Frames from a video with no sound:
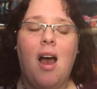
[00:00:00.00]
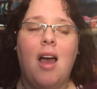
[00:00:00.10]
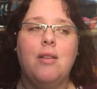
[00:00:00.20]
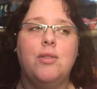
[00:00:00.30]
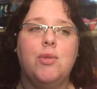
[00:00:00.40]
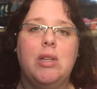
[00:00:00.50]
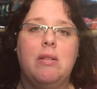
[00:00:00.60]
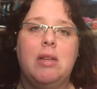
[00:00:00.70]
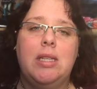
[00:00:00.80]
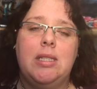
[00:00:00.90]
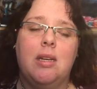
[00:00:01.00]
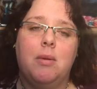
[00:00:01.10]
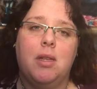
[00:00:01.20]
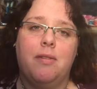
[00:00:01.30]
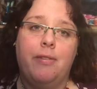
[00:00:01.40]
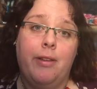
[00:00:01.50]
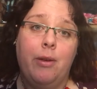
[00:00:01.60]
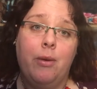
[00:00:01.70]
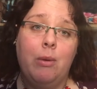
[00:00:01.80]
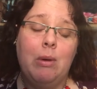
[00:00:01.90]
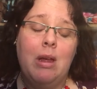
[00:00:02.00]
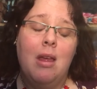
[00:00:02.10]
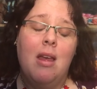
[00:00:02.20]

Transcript: I was really sick with the flu,